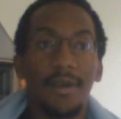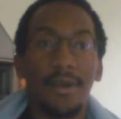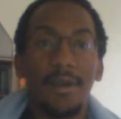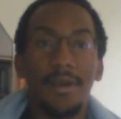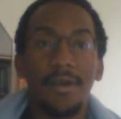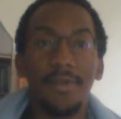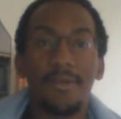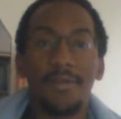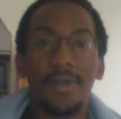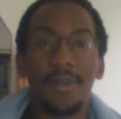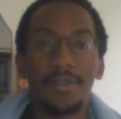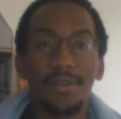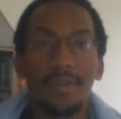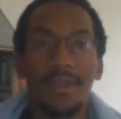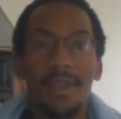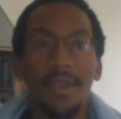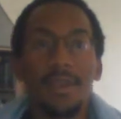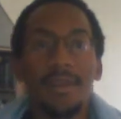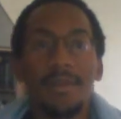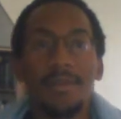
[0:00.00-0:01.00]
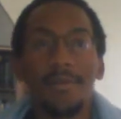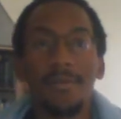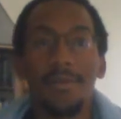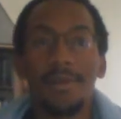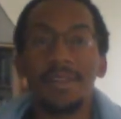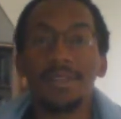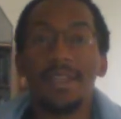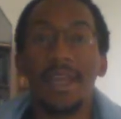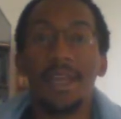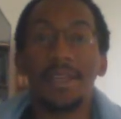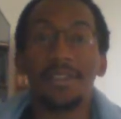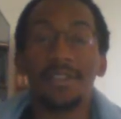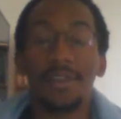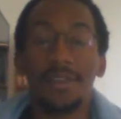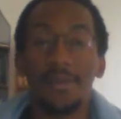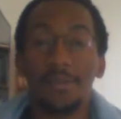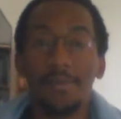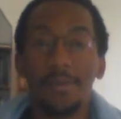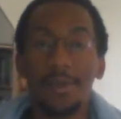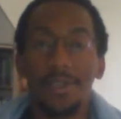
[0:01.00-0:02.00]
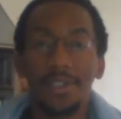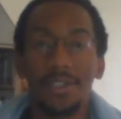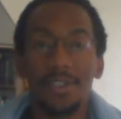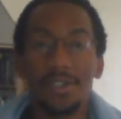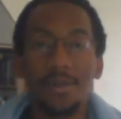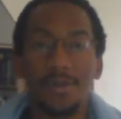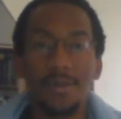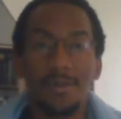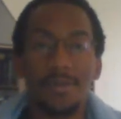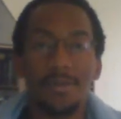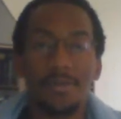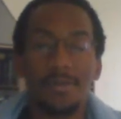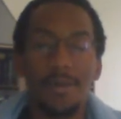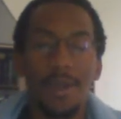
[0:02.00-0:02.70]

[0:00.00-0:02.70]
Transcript: of Wrestle Kingdom was actually on the pre-show.